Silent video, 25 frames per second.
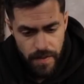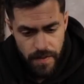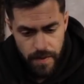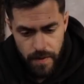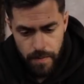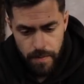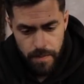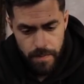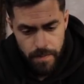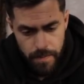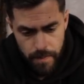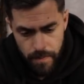done
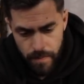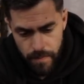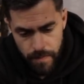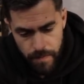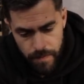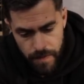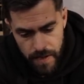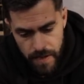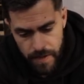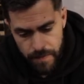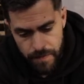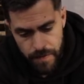this
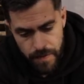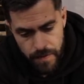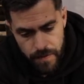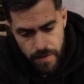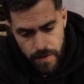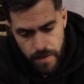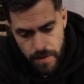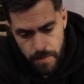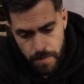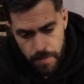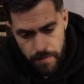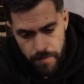a fair few
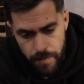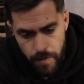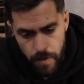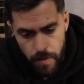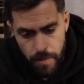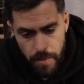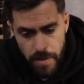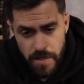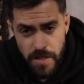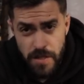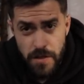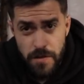times before,
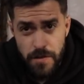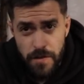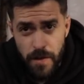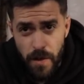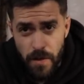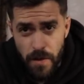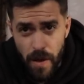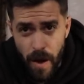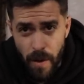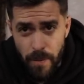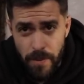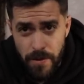but I just
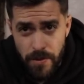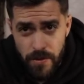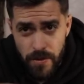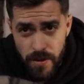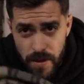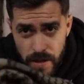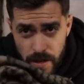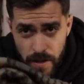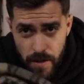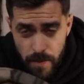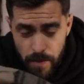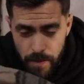fold it up into
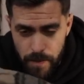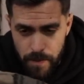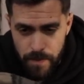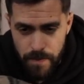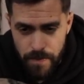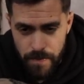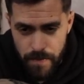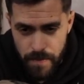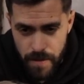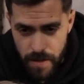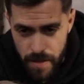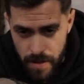a little
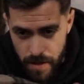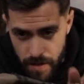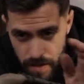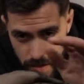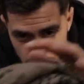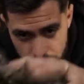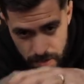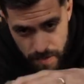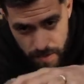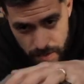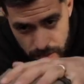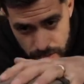
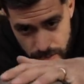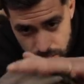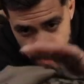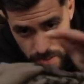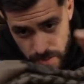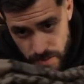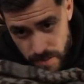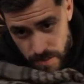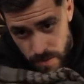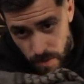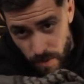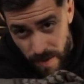
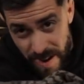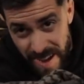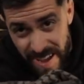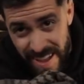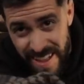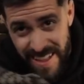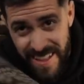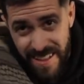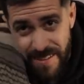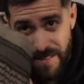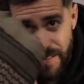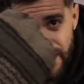square,
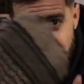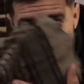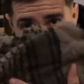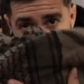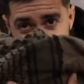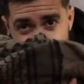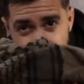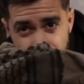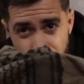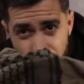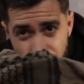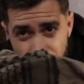
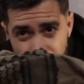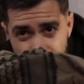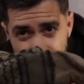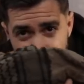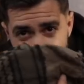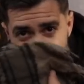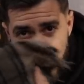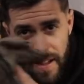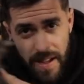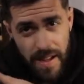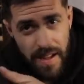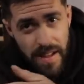rectangle,
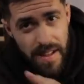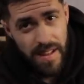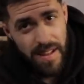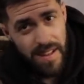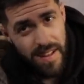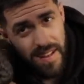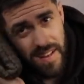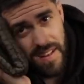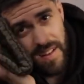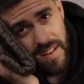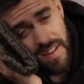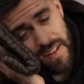like that.
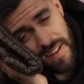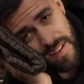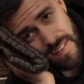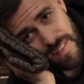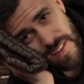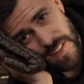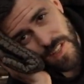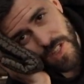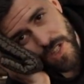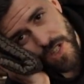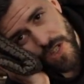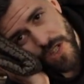And
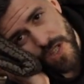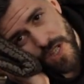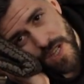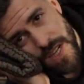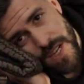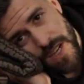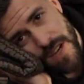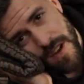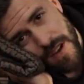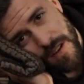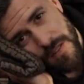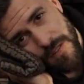that's usually
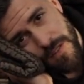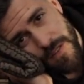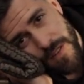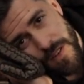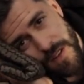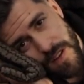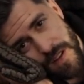enough